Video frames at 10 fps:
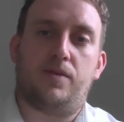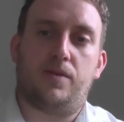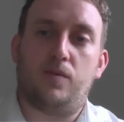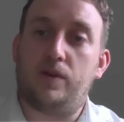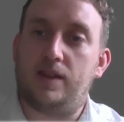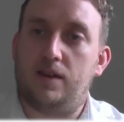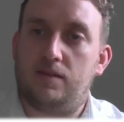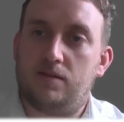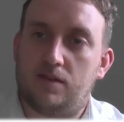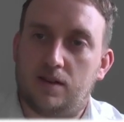
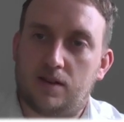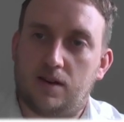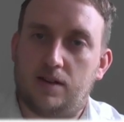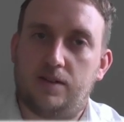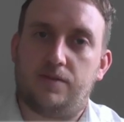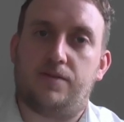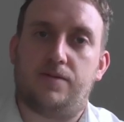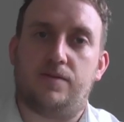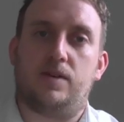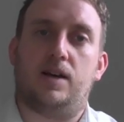within kind of
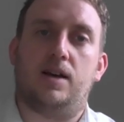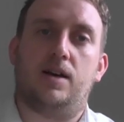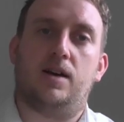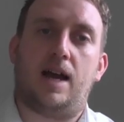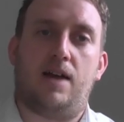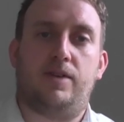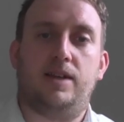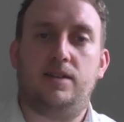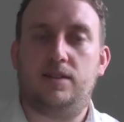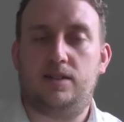
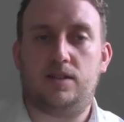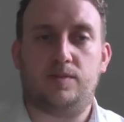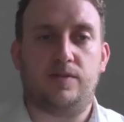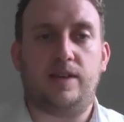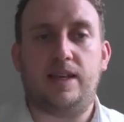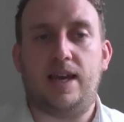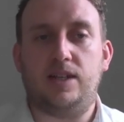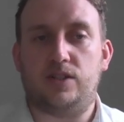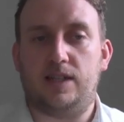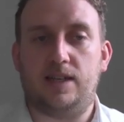Harry in terms of
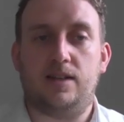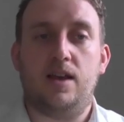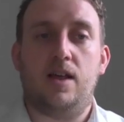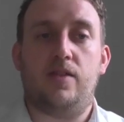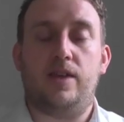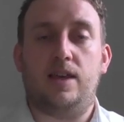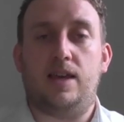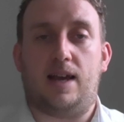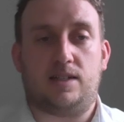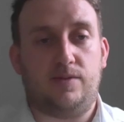engaging in the
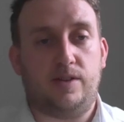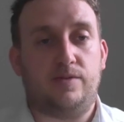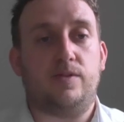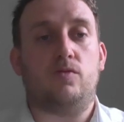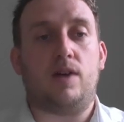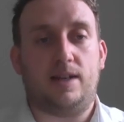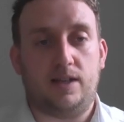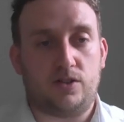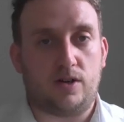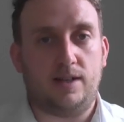activity of riding a
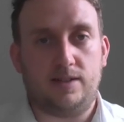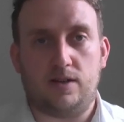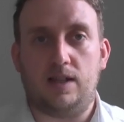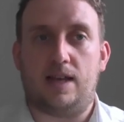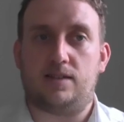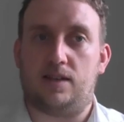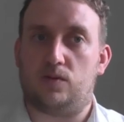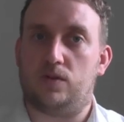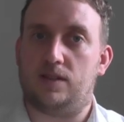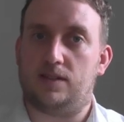tricycle, as that's
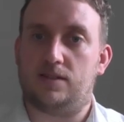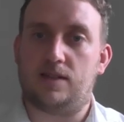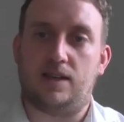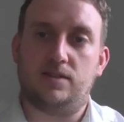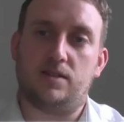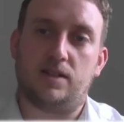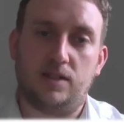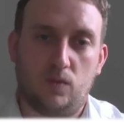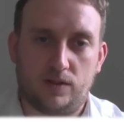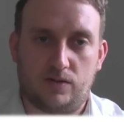what this case study
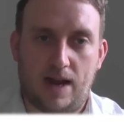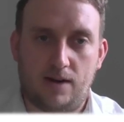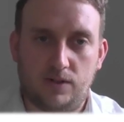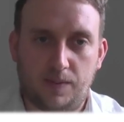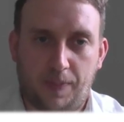was around.